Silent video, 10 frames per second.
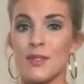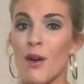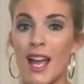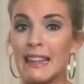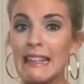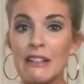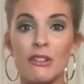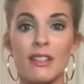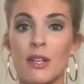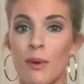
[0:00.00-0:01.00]
So I
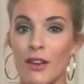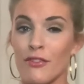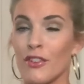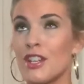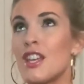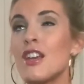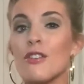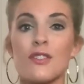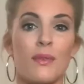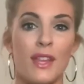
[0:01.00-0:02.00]
literally went for
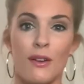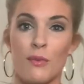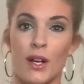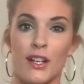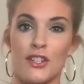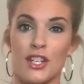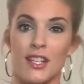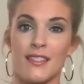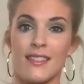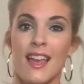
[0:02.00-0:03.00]
years without wearing
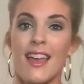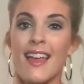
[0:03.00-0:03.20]
jeans.